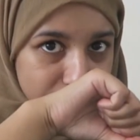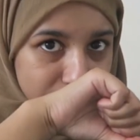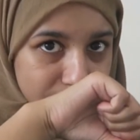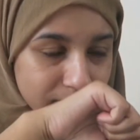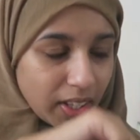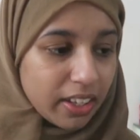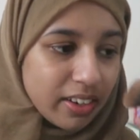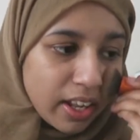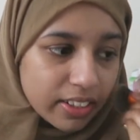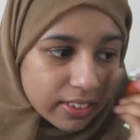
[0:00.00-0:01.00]
effect
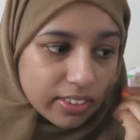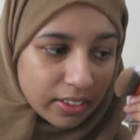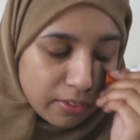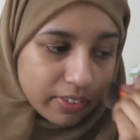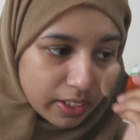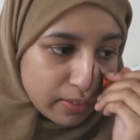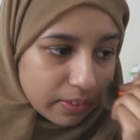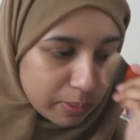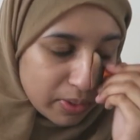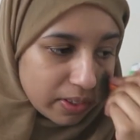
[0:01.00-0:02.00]
for an all-day long
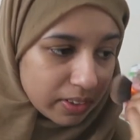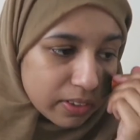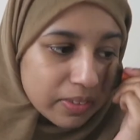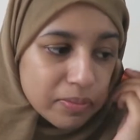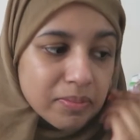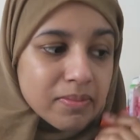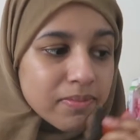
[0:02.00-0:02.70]
comfort.